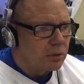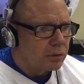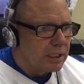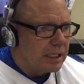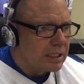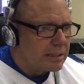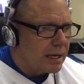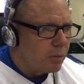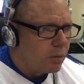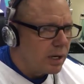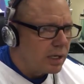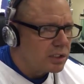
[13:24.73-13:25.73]
things I
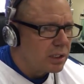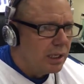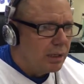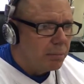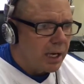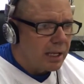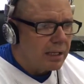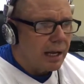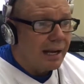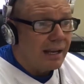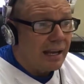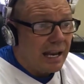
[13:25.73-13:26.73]
watch, but
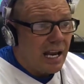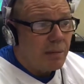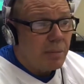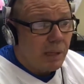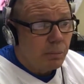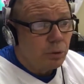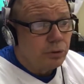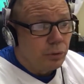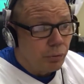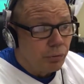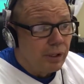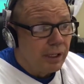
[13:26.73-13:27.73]
I am able to
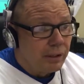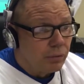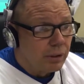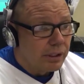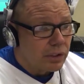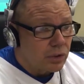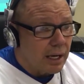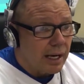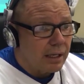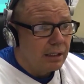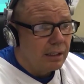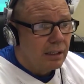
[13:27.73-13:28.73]
really, really
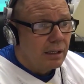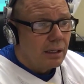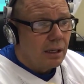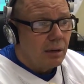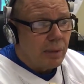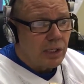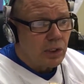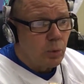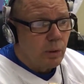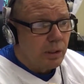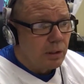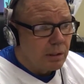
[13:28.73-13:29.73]
track my
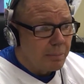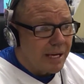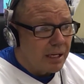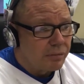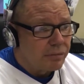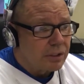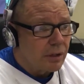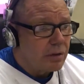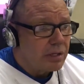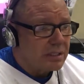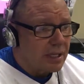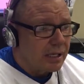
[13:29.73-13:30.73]
Twitter about every
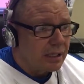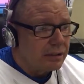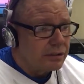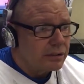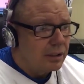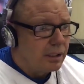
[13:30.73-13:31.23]
30 seconds.